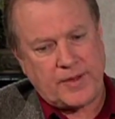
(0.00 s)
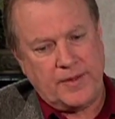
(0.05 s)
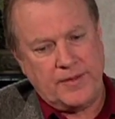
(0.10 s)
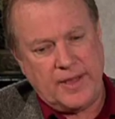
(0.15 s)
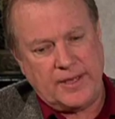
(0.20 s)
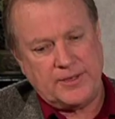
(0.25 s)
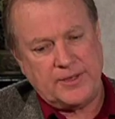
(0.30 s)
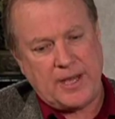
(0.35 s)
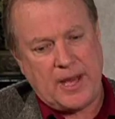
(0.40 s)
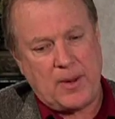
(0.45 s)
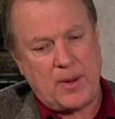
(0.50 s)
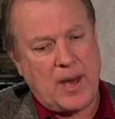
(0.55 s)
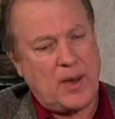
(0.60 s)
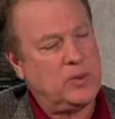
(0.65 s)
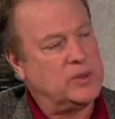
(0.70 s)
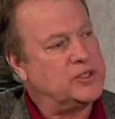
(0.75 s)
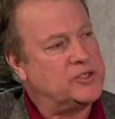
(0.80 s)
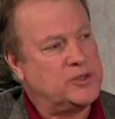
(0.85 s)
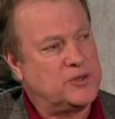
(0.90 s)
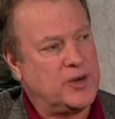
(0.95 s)
that's how I
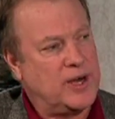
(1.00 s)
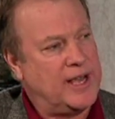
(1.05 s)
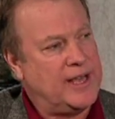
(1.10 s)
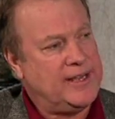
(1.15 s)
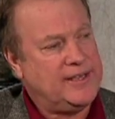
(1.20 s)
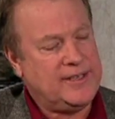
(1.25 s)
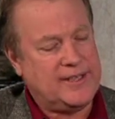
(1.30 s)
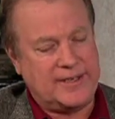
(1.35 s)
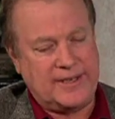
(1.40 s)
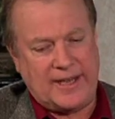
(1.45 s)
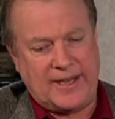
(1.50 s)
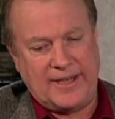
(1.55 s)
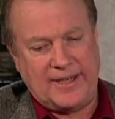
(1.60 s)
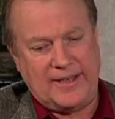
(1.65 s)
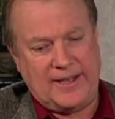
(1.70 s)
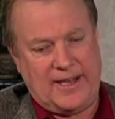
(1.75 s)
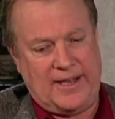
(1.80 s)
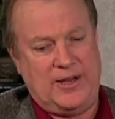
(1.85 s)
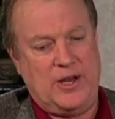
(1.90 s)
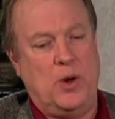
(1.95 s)
was trained, and
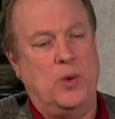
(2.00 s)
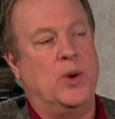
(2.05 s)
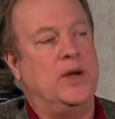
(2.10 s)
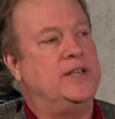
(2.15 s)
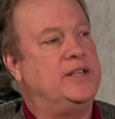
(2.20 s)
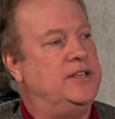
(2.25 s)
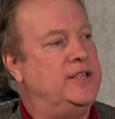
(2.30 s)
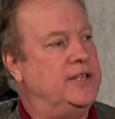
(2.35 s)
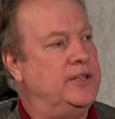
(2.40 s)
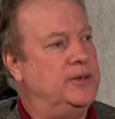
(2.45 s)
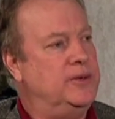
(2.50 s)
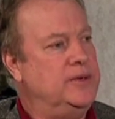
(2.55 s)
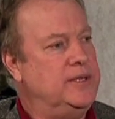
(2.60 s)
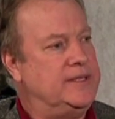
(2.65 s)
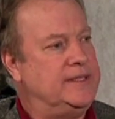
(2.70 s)
I know what to do,